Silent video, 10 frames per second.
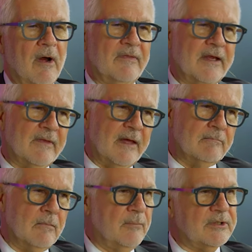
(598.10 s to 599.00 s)
I think
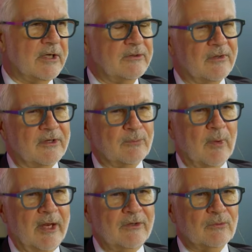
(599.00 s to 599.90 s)
that potentially
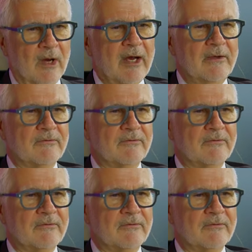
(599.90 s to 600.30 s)
explains why